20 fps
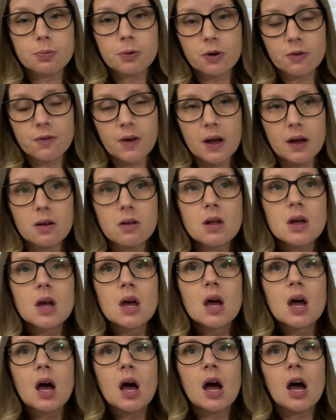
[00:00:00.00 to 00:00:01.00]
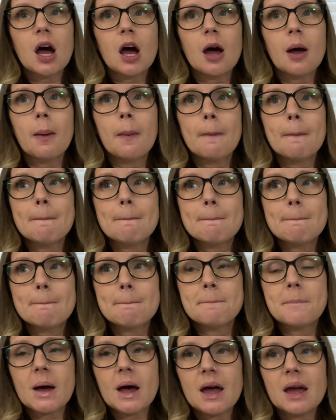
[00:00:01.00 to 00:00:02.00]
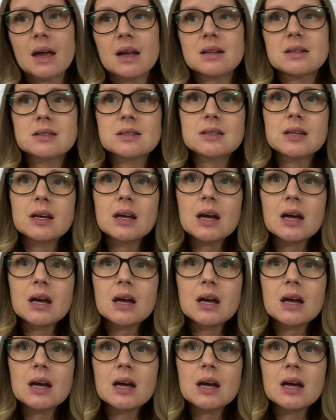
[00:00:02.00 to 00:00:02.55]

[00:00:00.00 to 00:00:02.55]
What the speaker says: profile. But